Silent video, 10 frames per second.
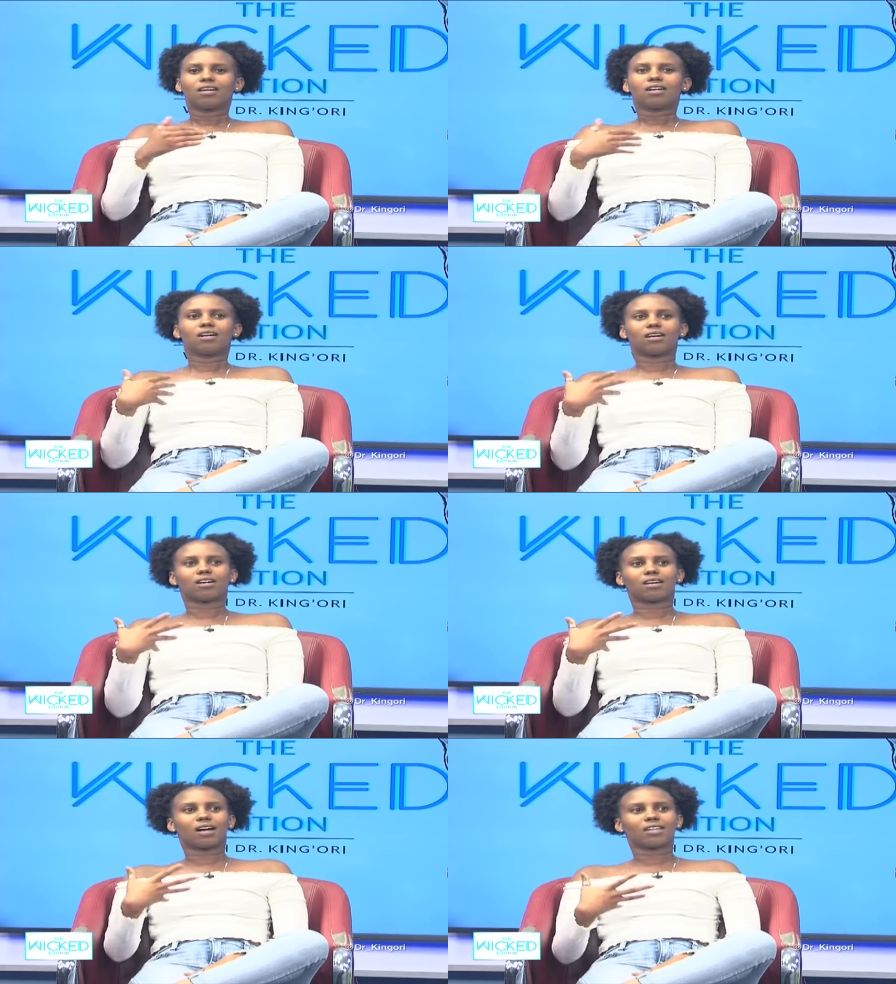
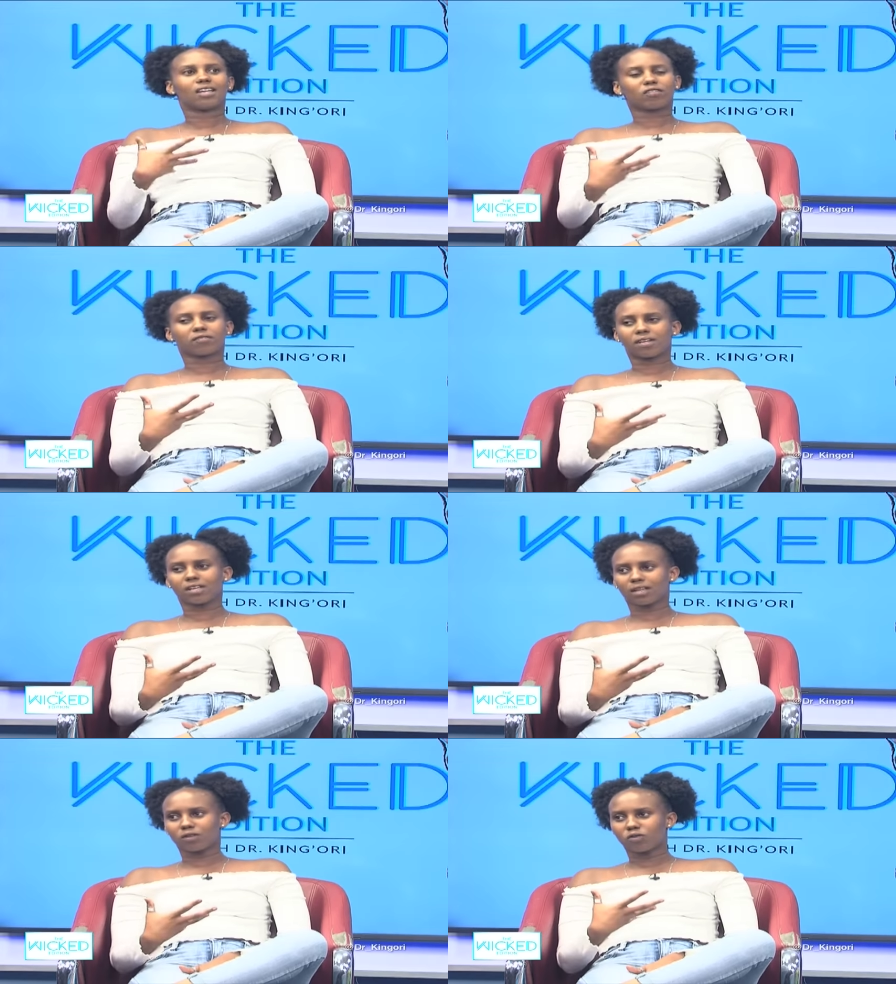at the end of the
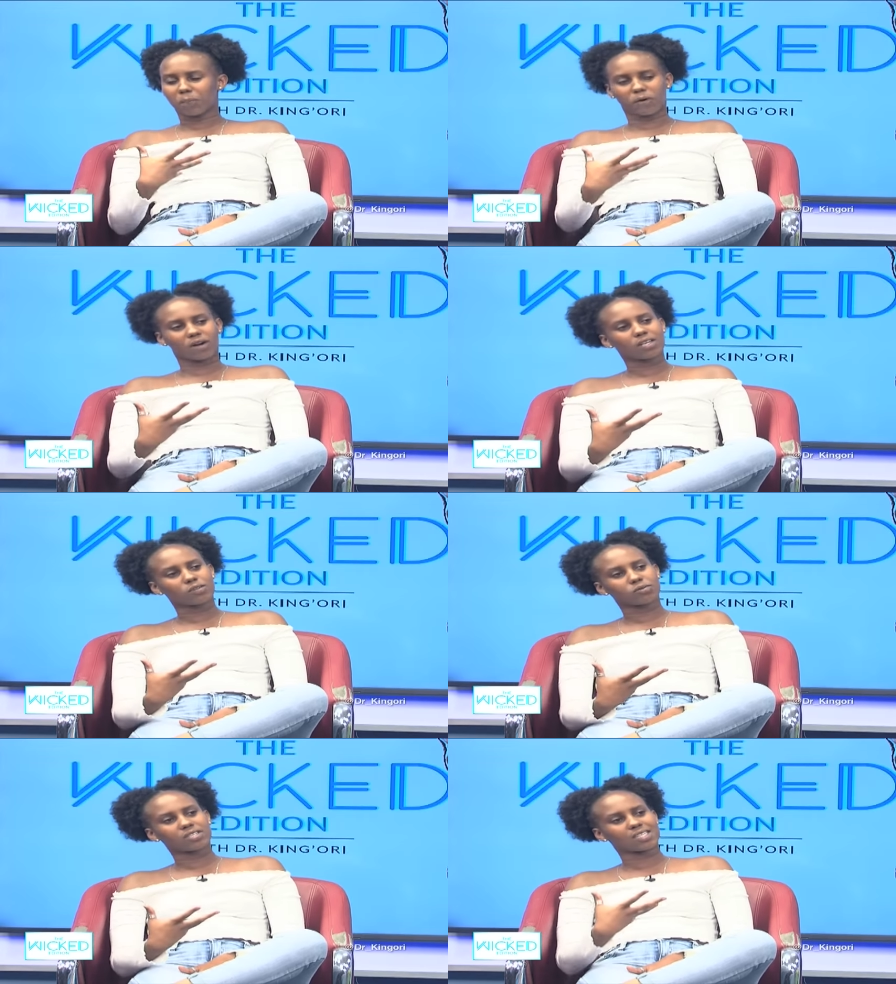day ukipewa
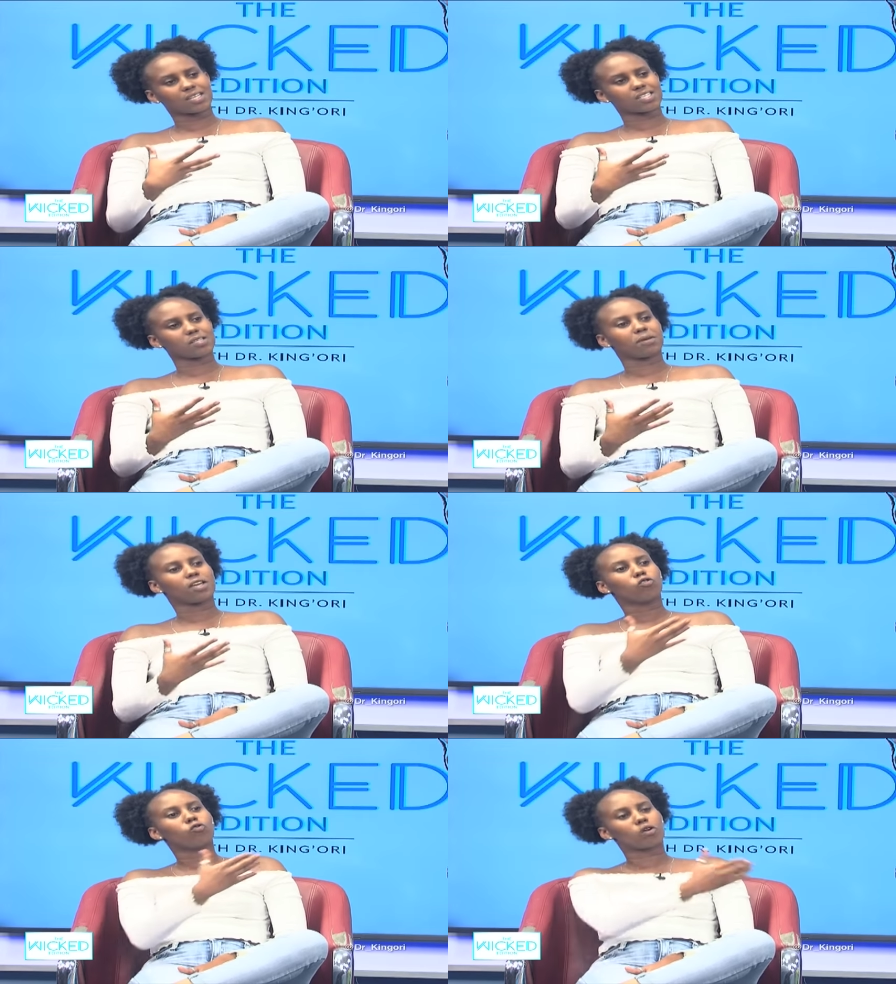kitu si ati lazima
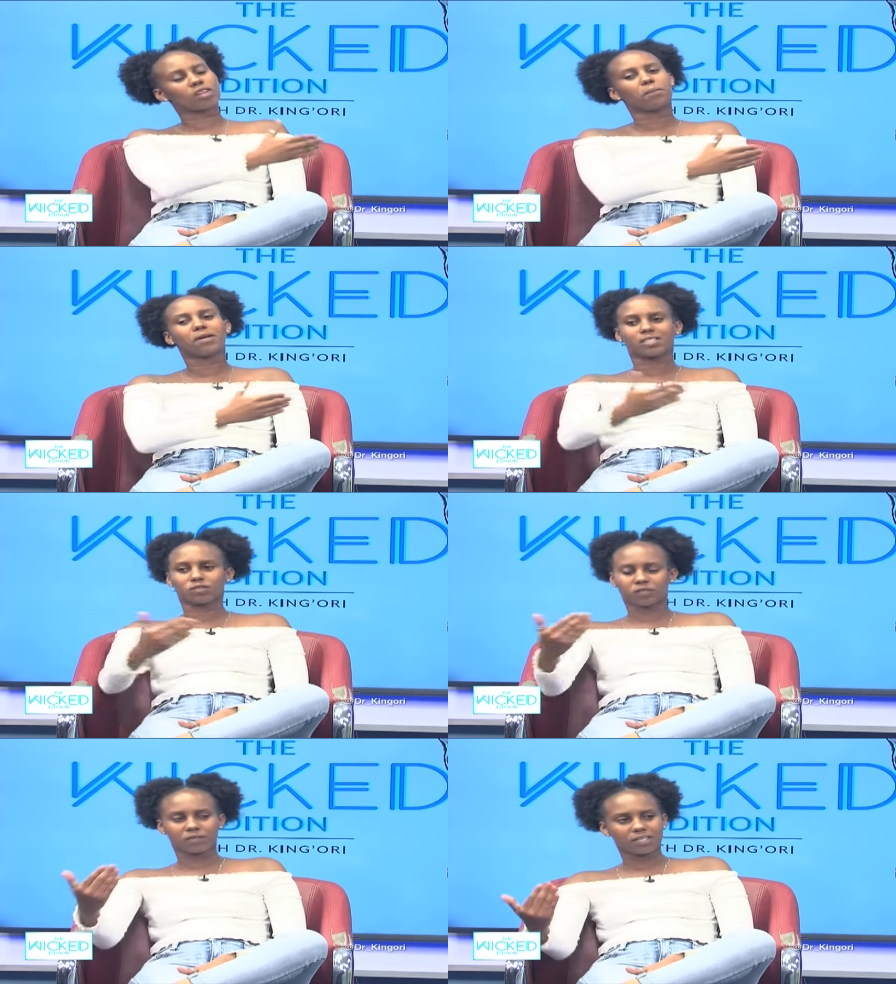ukue the best out
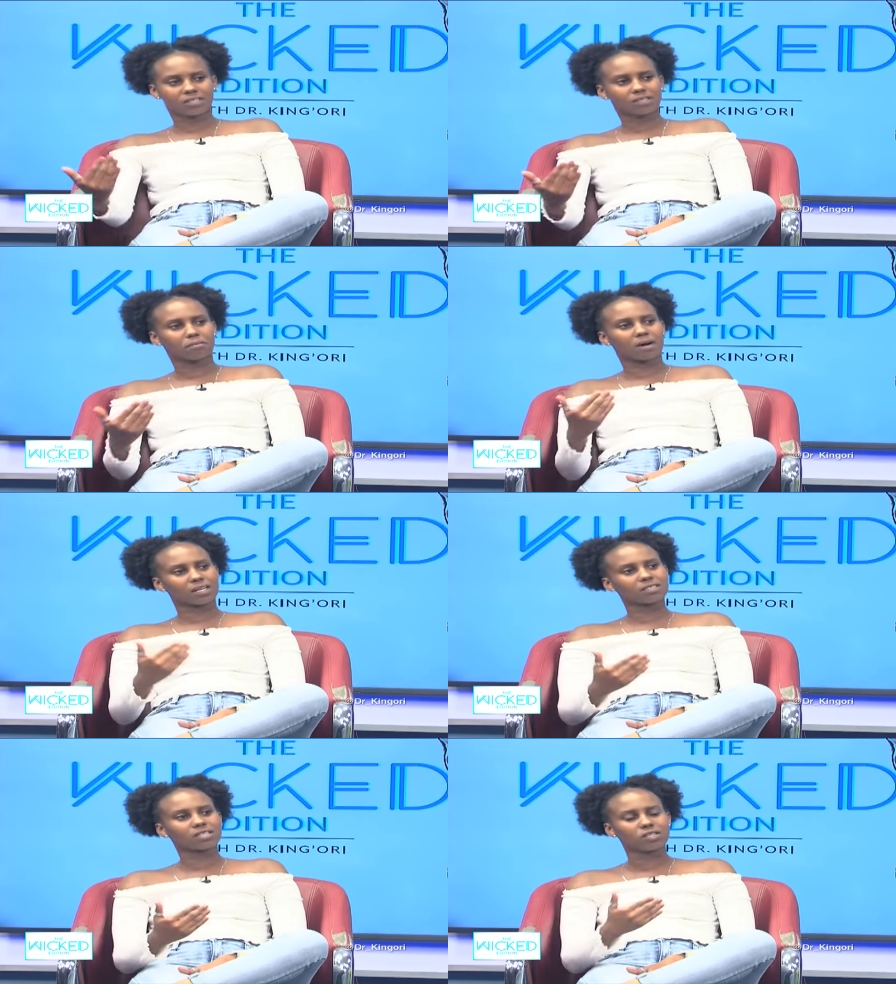of it,
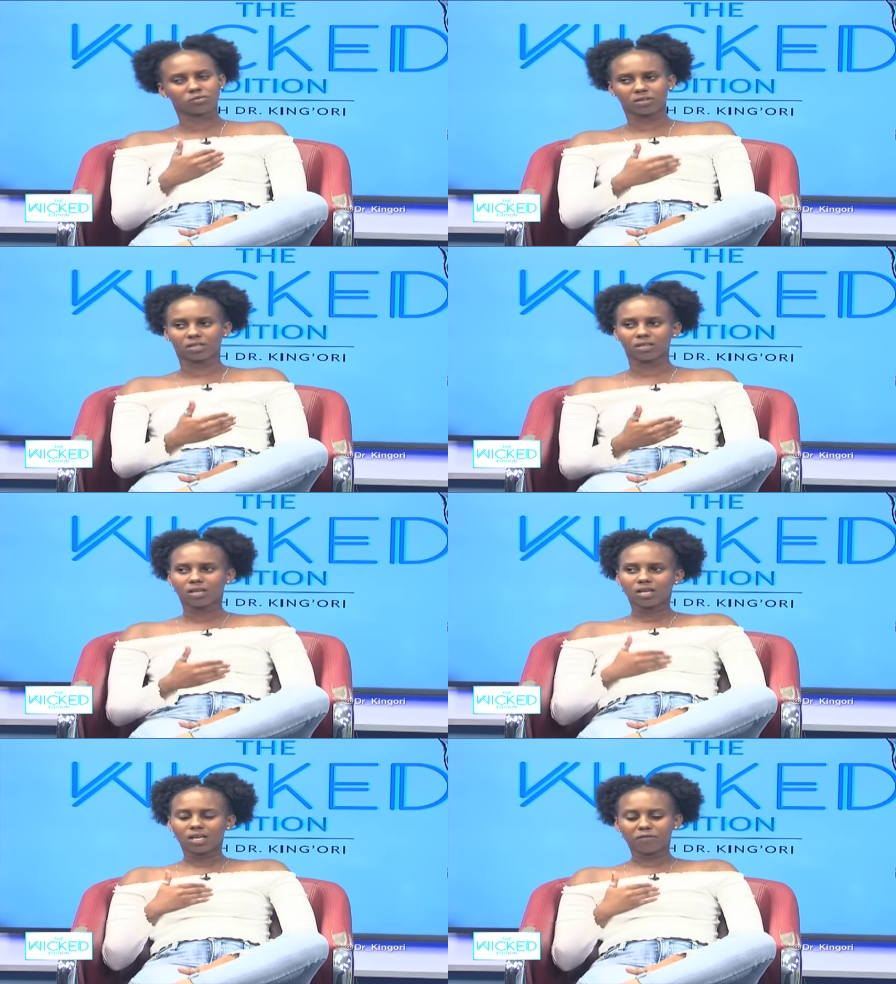but kitu ni
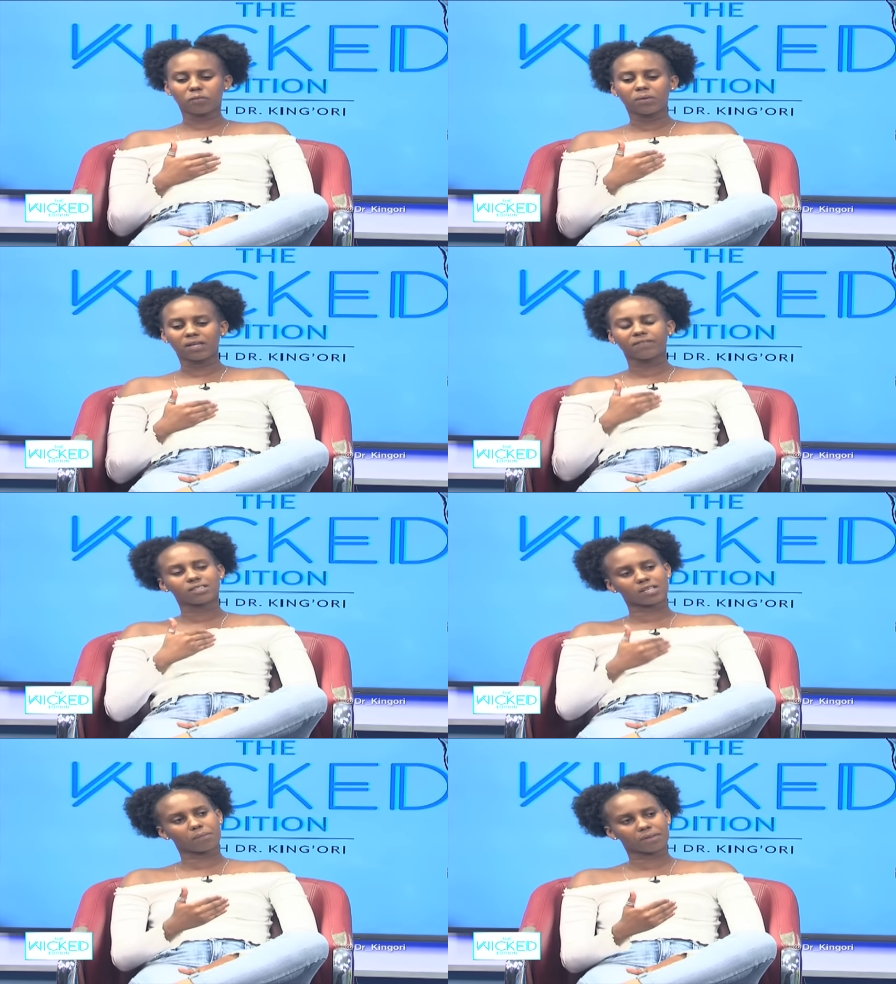if you believe in
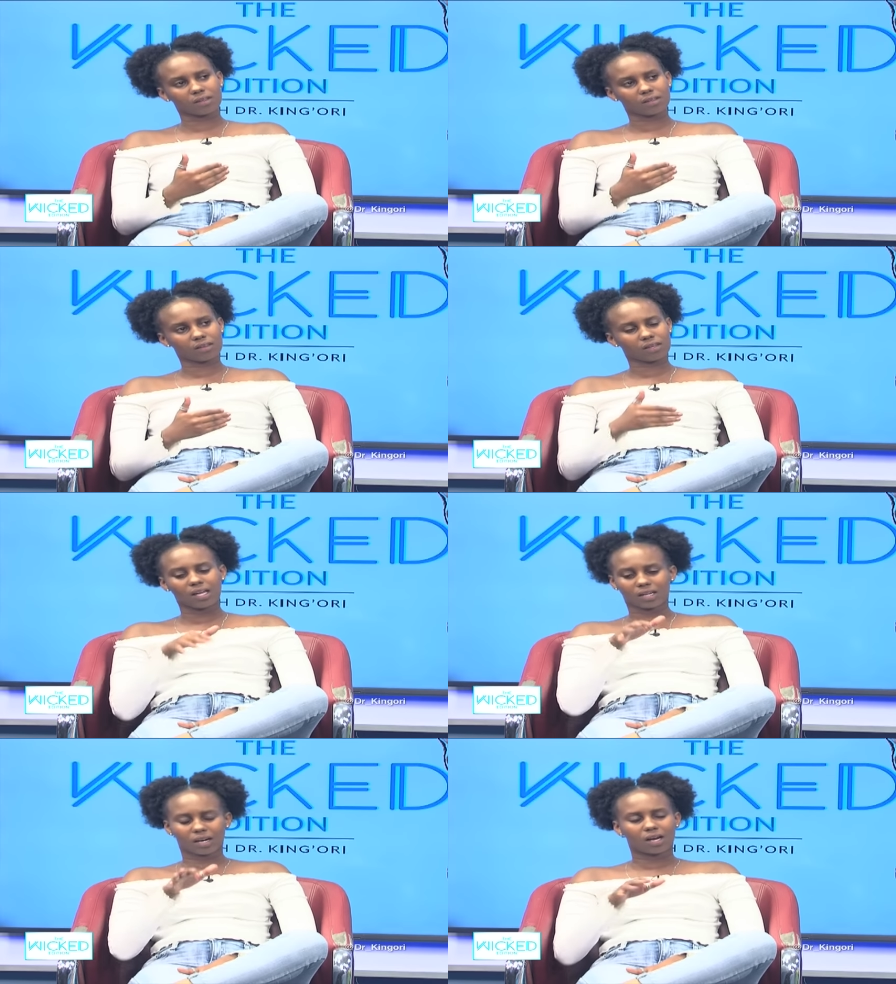something
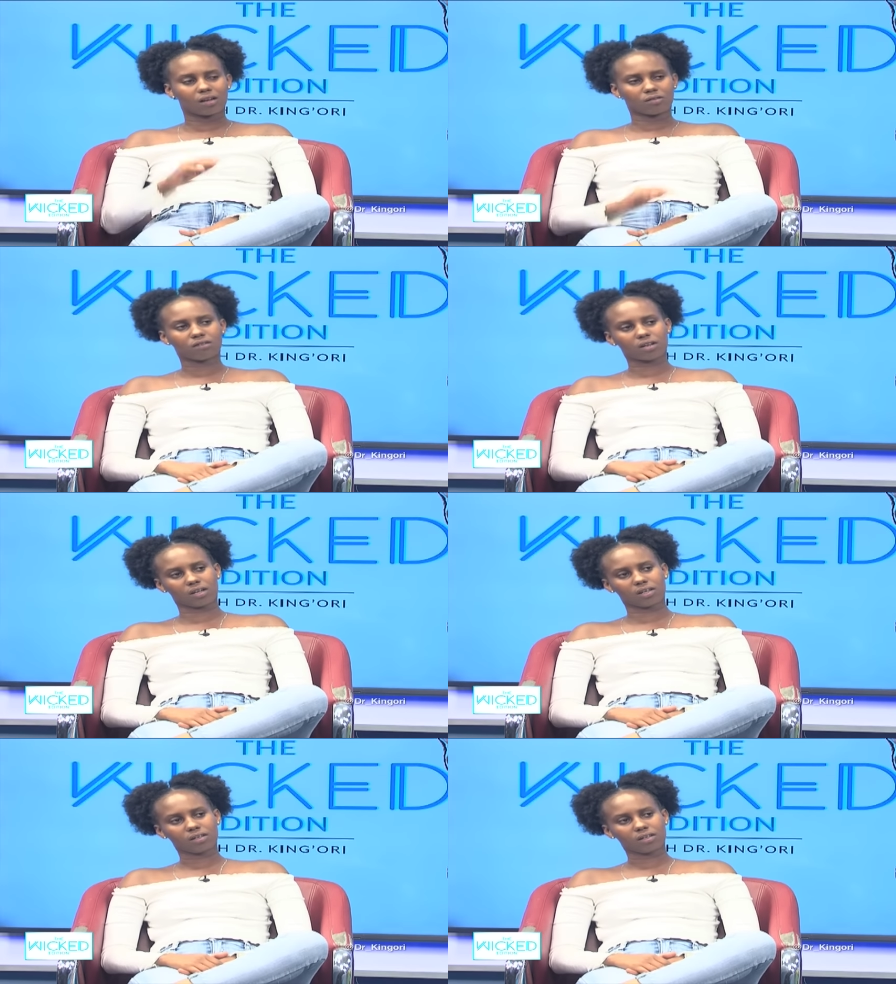enda nayo, okay?